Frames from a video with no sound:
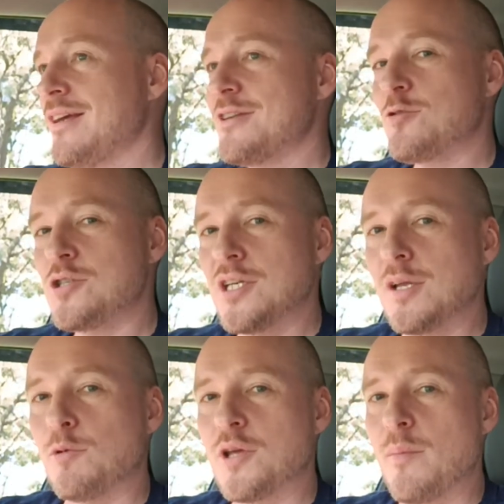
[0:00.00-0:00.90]
So
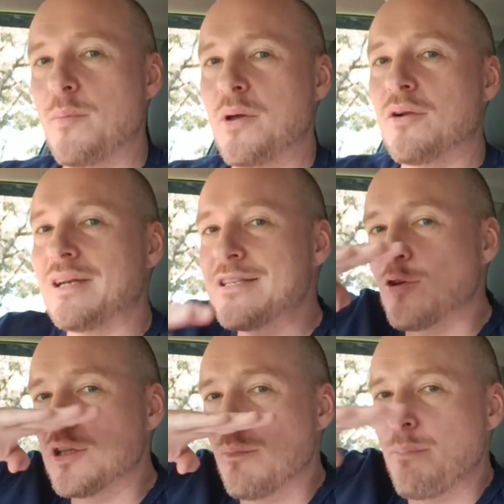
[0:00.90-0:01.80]
GWM apparently is
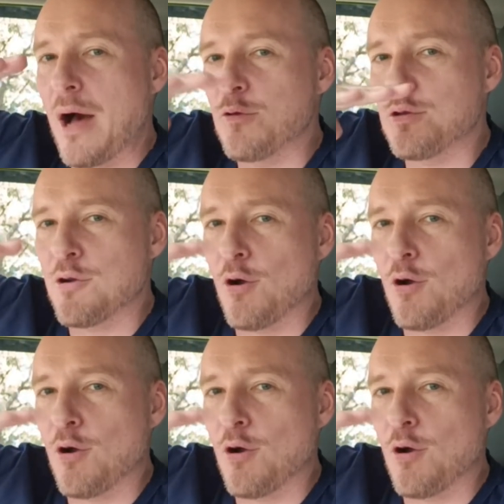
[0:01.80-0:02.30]
on the boundary